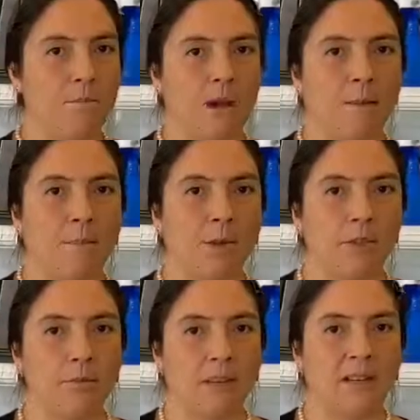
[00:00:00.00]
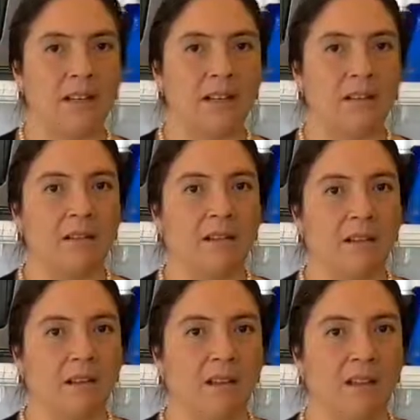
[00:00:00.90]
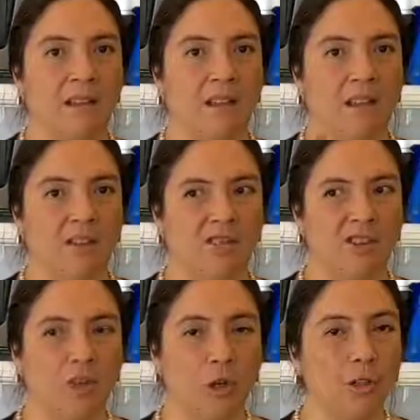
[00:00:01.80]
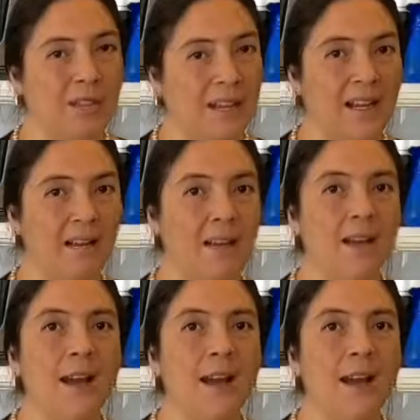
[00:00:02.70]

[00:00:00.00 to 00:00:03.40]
Approximately the third day,